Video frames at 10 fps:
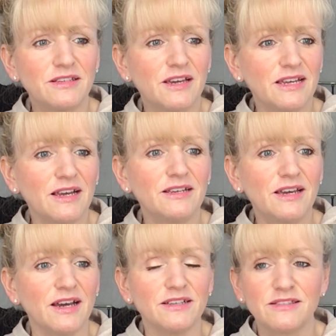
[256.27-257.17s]

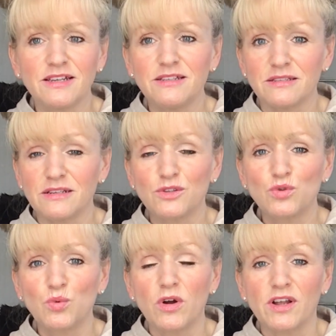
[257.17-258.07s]
Yeah, it's decent. It's
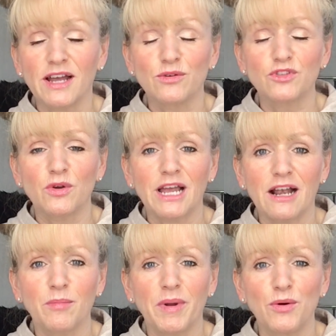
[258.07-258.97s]
good workout. So
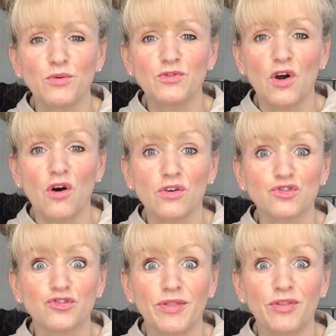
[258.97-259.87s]
kettlebells are
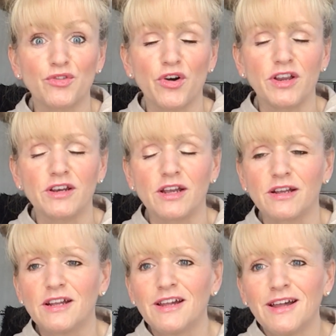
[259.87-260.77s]
strength training.
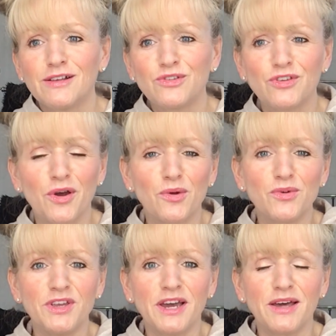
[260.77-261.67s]
So
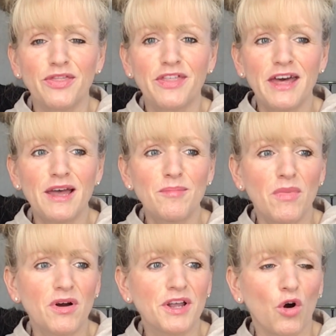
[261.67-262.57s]
yeah, they're
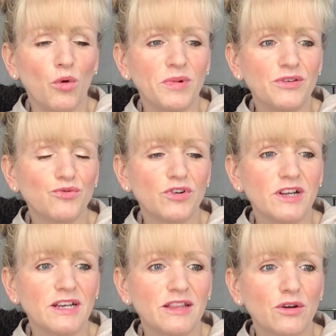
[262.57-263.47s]
my hobbies
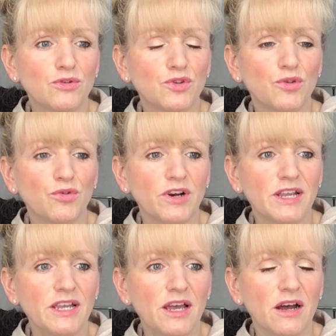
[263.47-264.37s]
really. Those
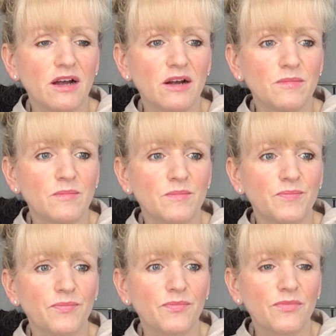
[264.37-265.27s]
3.
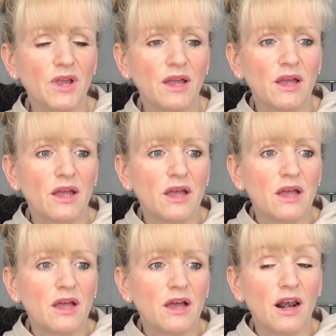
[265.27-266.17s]

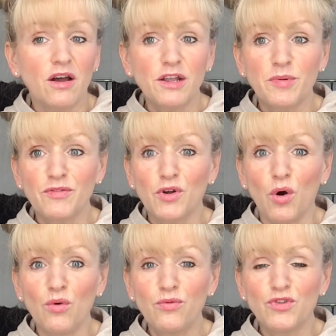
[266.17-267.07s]
I like a bit of
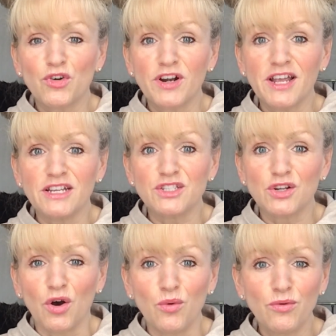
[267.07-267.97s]
golf. We're trying to get into
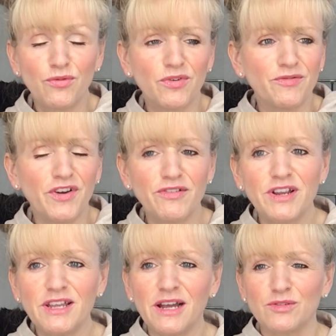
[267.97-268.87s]
golf.
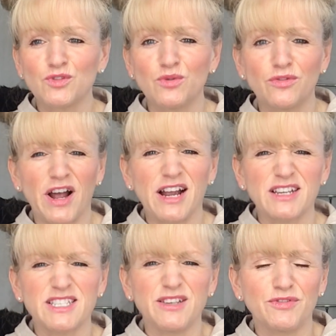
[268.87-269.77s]
Very sort of
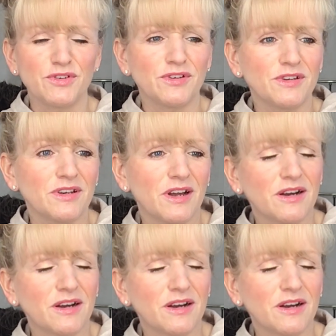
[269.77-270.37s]
active and